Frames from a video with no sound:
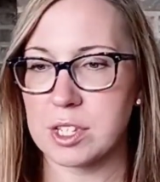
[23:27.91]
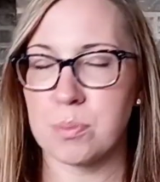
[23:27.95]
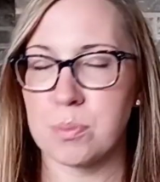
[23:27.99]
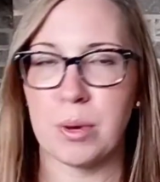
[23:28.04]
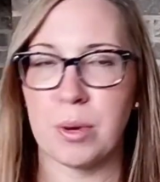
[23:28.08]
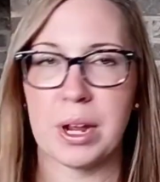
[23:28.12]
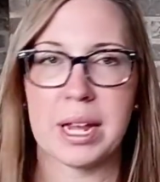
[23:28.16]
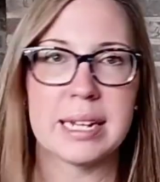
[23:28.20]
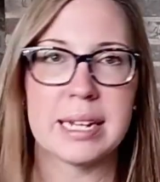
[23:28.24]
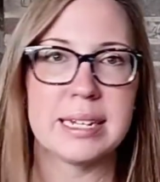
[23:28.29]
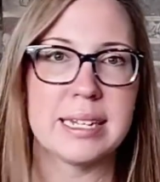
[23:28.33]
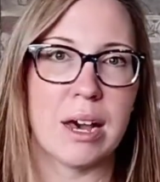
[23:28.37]

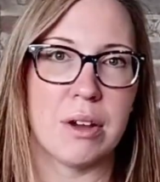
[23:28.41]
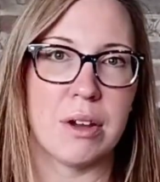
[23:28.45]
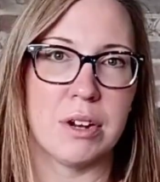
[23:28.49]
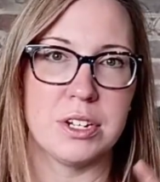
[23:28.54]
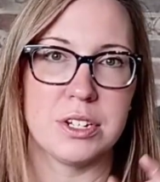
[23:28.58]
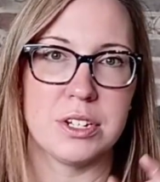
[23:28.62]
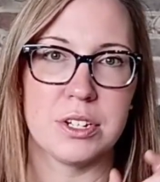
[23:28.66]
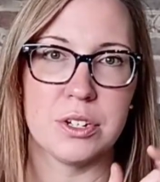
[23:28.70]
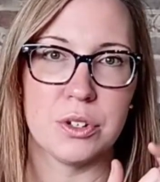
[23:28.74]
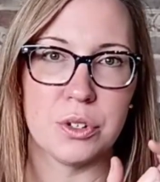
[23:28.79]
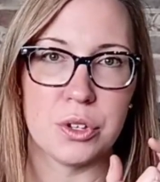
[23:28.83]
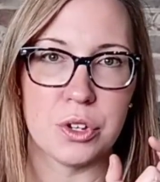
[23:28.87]
Break it down
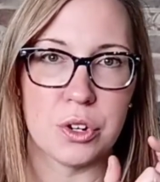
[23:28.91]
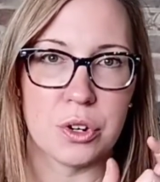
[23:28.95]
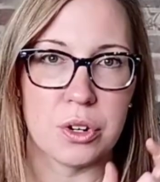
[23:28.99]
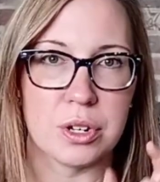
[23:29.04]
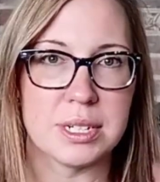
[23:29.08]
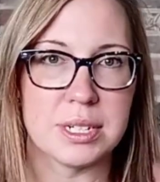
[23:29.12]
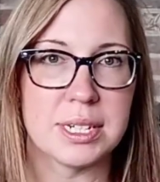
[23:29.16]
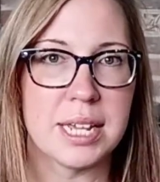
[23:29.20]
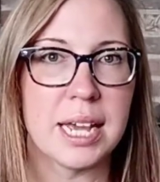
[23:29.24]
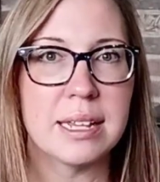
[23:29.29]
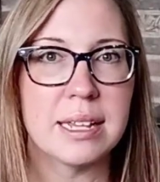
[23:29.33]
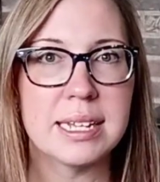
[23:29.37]
into your
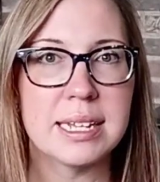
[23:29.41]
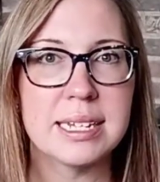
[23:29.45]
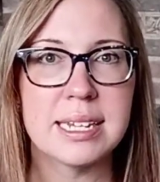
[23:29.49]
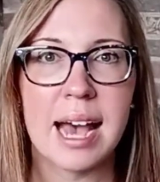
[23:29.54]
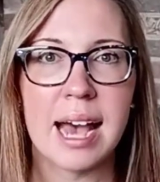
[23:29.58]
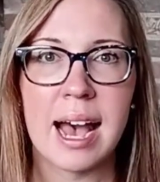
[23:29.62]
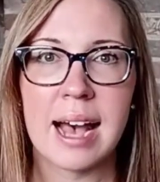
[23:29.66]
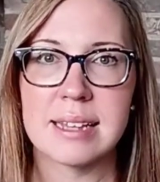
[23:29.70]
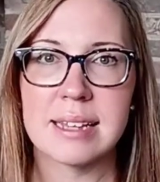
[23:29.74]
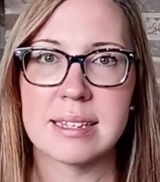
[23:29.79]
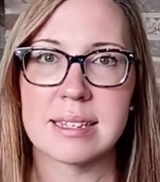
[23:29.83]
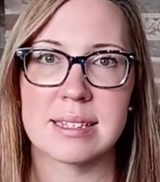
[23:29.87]
daily
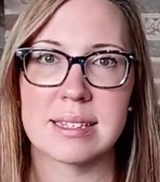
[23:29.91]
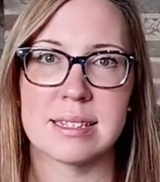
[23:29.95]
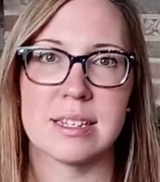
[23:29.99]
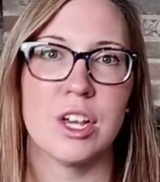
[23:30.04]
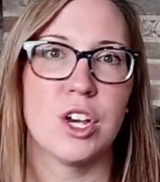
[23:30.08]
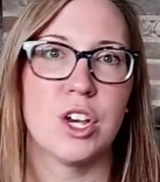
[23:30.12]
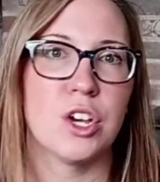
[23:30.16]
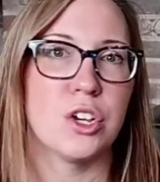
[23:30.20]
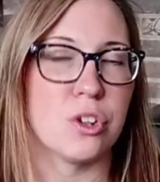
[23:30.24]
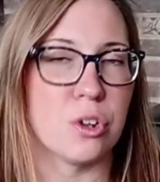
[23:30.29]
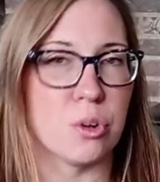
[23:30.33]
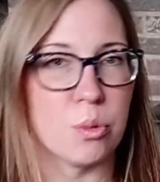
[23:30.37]
tasks,
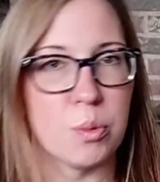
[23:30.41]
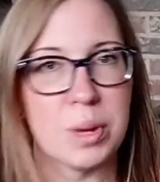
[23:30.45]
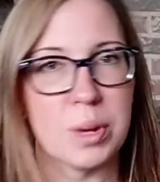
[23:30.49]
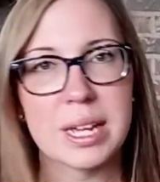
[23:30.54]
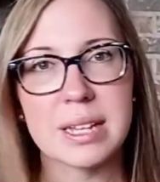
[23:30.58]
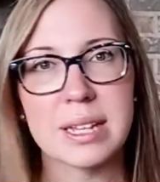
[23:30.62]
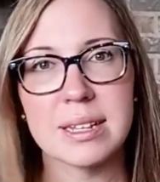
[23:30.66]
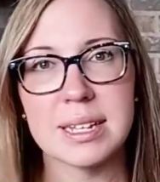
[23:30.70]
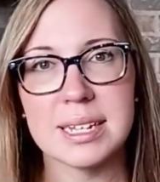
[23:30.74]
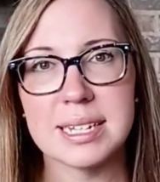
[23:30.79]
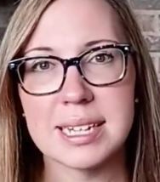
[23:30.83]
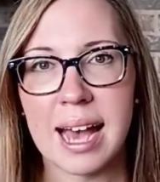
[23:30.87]
your
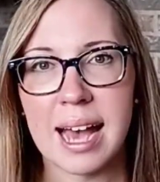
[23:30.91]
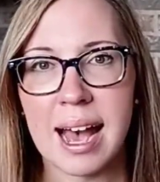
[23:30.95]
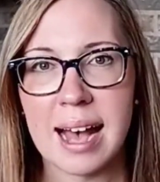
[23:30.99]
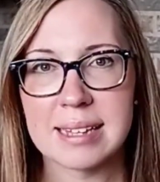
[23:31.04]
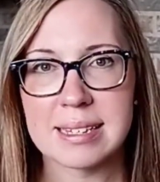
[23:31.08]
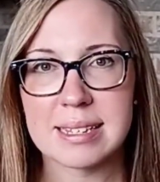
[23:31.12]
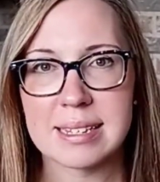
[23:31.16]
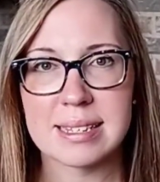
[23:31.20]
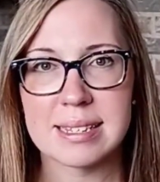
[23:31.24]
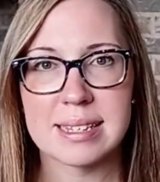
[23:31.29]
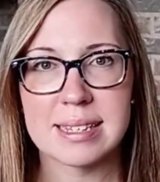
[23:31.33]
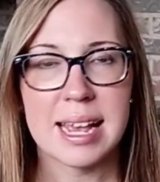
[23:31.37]
weekly
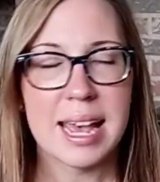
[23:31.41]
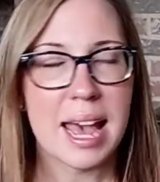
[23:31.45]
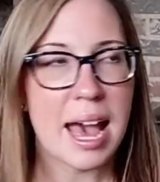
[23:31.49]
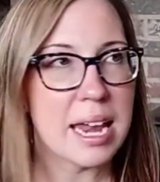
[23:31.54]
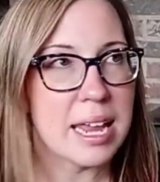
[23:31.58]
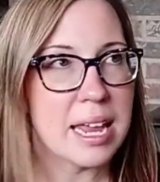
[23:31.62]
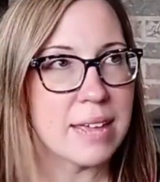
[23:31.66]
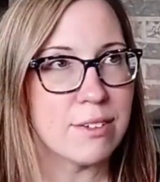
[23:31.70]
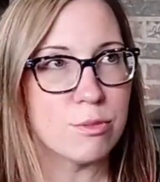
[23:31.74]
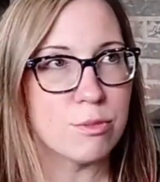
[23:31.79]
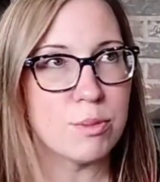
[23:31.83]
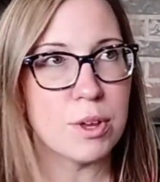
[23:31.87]
tasks, and
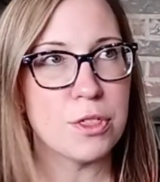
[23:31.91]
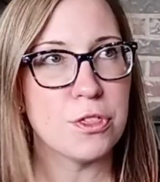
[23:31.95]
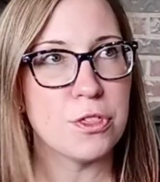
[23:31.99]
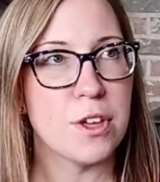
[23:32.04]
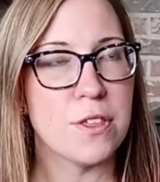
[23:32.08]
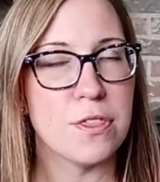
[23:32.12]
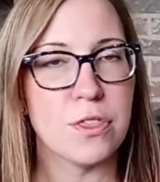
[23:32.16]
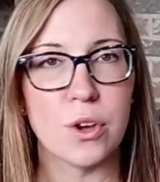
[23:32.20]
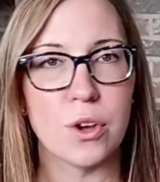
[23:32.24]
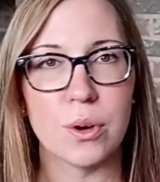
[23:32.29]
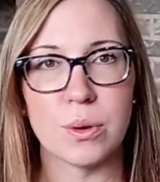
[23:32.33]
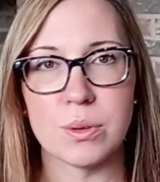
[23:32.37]
even
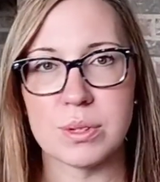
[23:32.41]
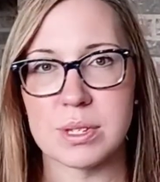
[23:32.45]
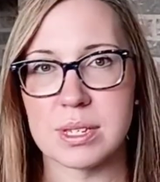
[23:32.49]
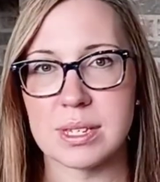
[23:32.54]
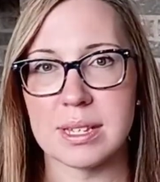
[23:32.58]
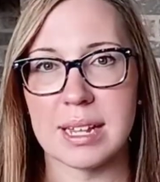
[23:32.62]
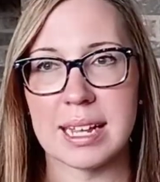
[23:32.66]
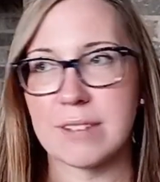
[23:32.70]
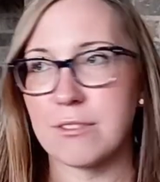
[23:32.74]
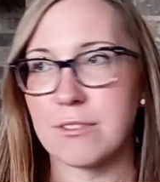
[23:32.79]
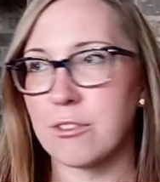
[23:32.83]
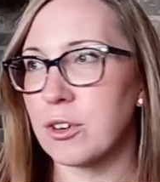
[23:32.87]
within those,
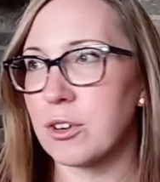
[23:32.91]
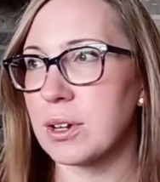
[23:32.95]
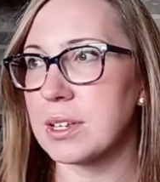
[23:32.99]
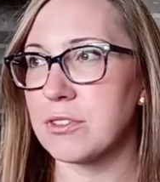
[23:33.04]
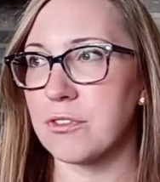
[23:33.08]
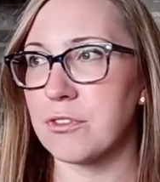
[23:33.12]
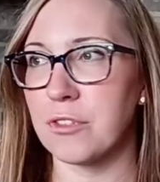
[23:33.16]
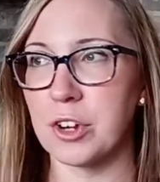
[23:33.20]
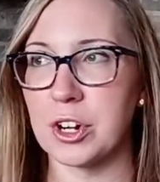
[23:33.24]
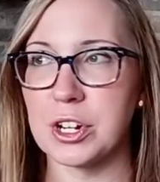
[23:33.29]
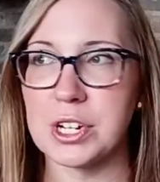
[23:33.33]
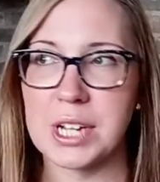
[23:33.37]
like for
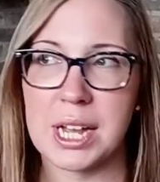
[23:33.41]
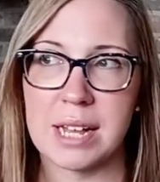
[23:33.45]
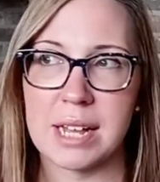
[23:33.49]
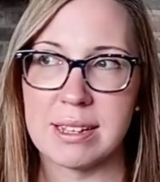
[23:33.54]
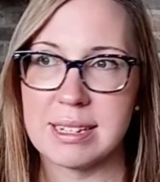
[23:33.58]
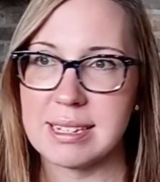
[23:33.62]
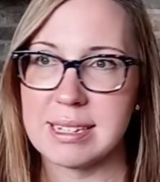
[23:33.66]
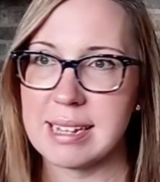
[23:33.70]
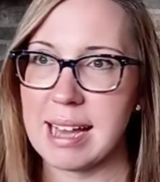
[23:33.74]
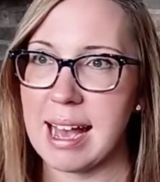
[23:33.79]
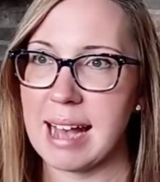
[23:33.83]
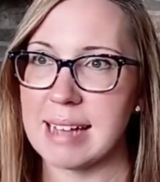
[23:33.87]
your daily
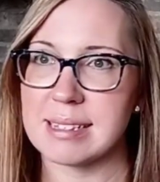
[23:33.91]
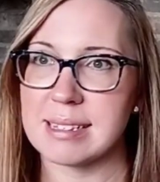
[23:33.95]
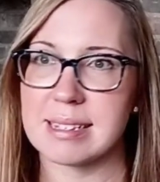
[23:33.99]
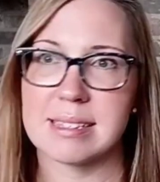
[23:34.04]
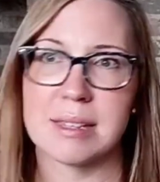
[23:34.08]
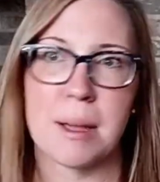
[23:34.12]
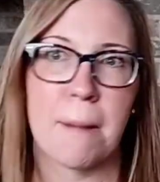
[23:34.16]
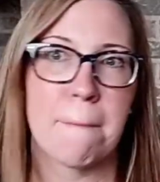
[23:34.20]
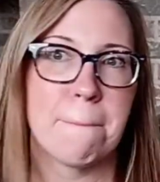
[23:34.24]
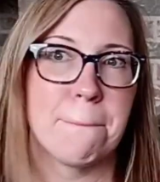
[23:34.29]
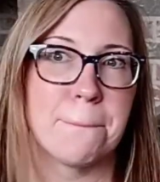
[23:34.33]
tasks,